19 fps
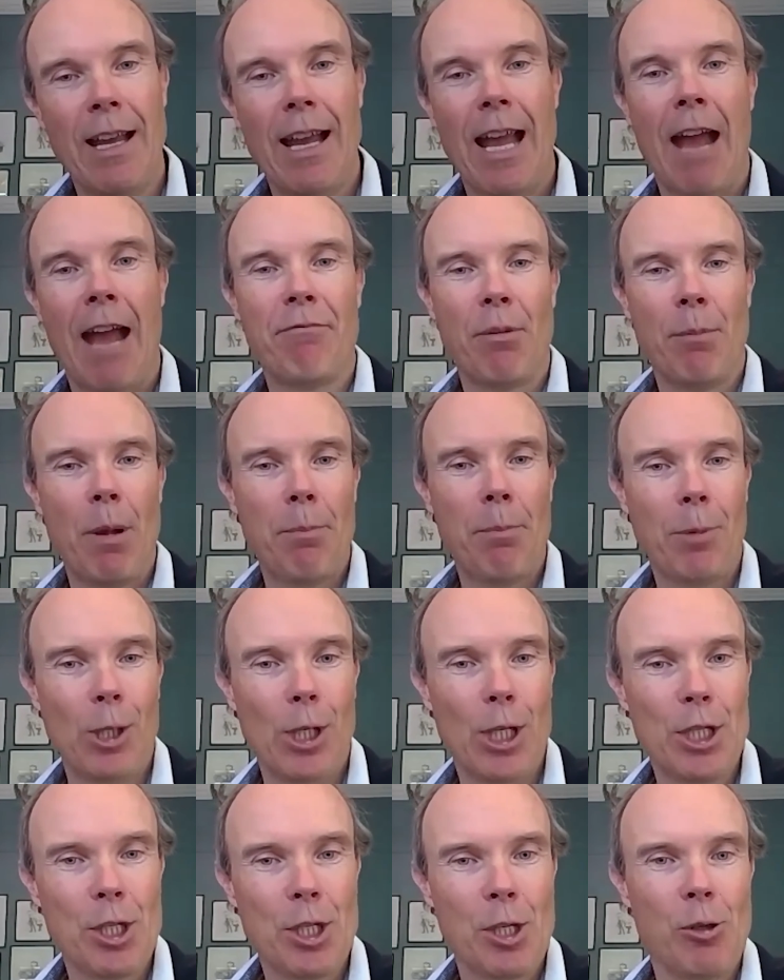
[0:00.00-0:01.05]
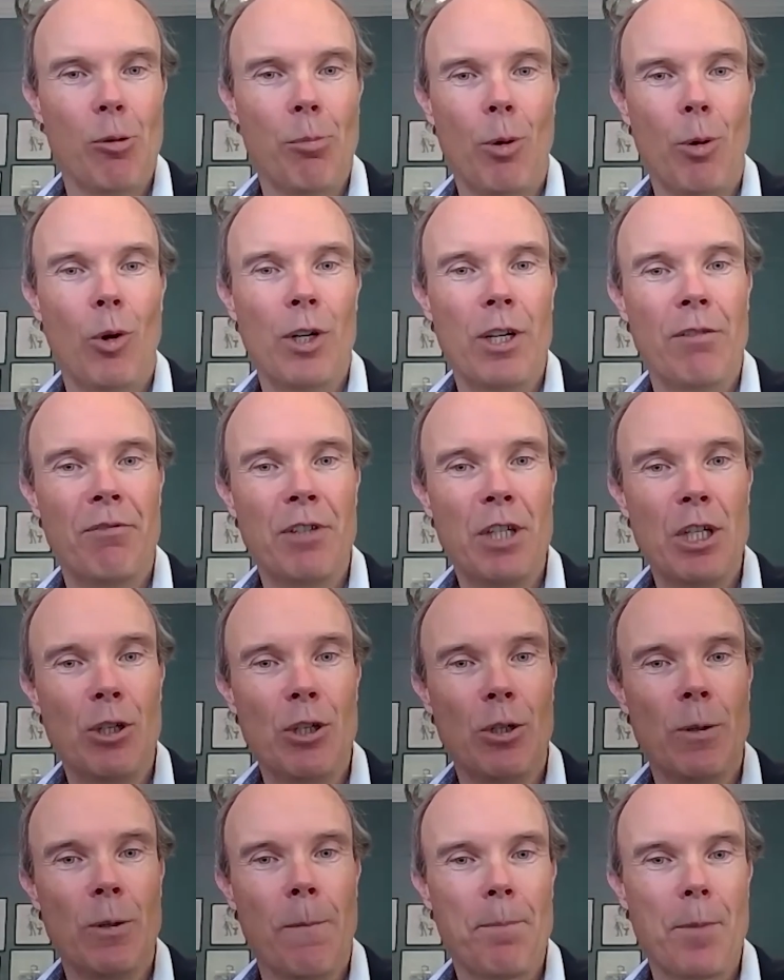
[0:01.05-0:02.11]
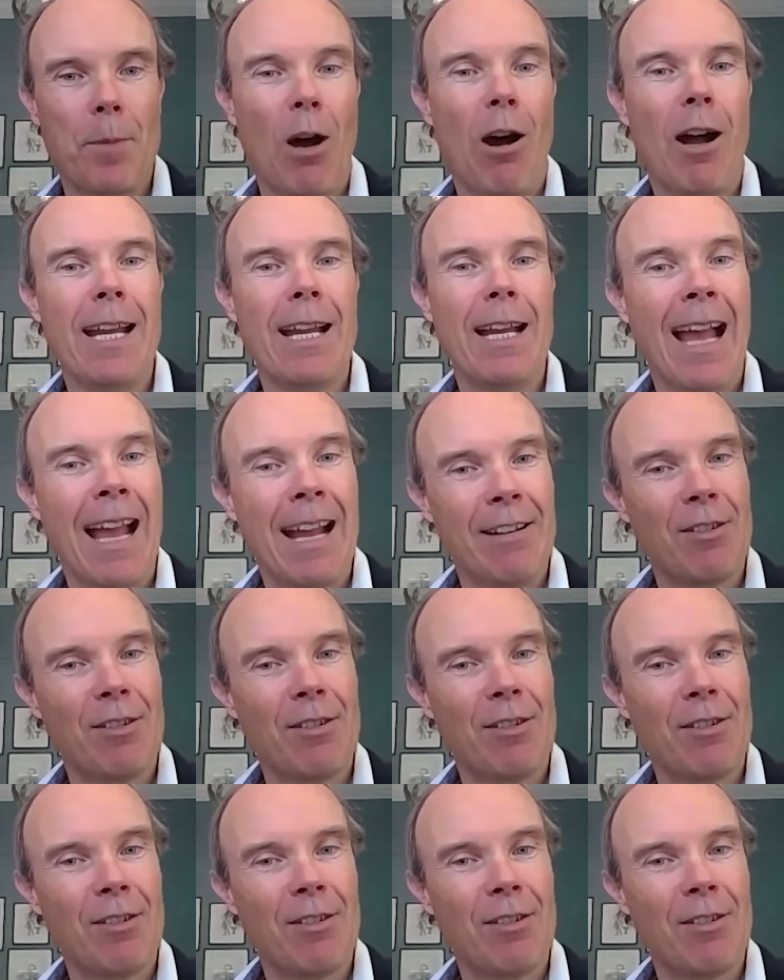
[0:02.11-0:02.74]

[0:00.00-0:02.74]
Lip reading: And from a personal point of view, I